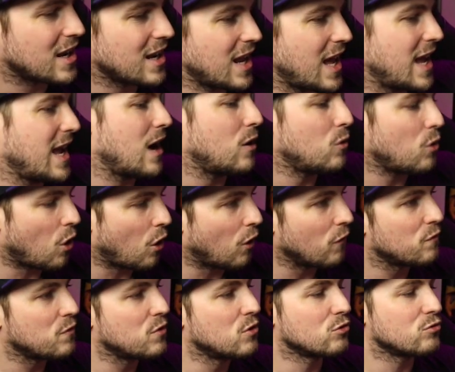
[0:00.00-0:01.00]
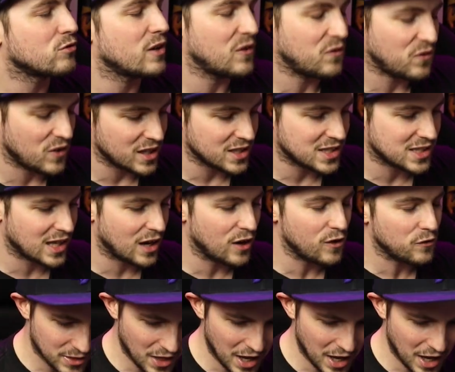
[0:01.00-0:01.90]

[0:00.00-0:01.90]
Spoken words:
the layout of the RIF itself.